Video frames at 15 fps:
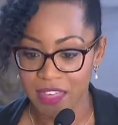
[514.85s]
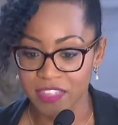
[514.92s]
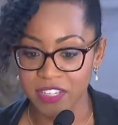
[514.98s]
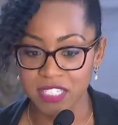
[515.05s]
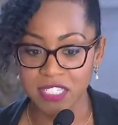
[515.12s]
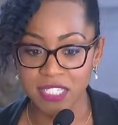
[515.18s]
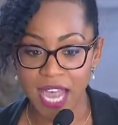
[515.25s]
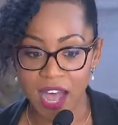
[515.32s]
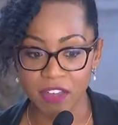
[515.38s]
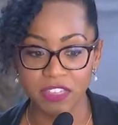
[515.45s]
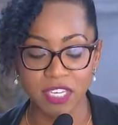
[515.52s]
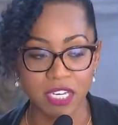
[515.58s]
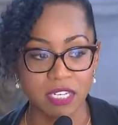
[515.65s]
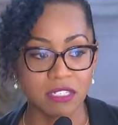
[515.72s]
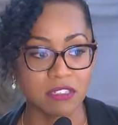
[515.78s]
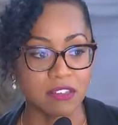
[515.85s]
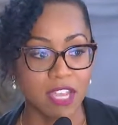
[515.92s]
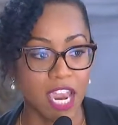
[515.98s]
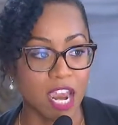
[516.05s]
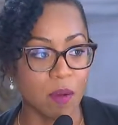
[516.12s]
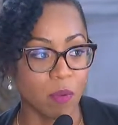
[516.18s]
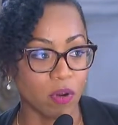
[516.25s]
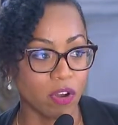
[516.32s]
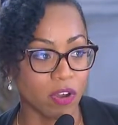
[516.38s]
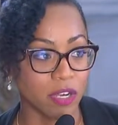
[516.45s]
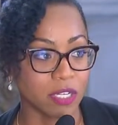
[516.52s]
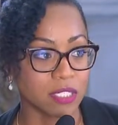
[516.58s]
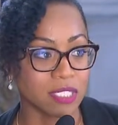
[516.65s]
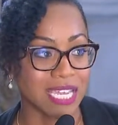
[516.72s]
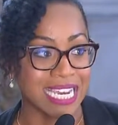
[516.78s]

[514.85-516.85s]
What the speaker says: the southeast neighborhoods